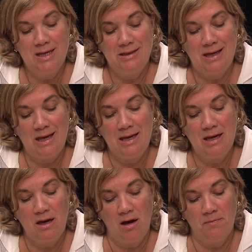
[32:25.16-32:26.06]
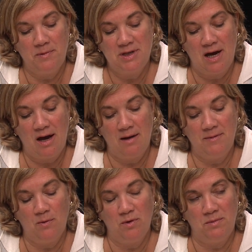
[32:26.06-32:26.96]
taking up time
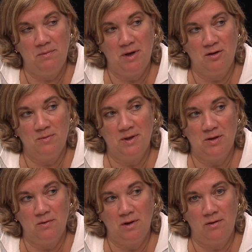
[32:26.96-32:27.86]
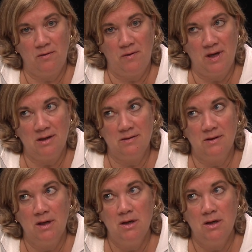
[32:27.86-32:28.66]
that would be better spent doing other things.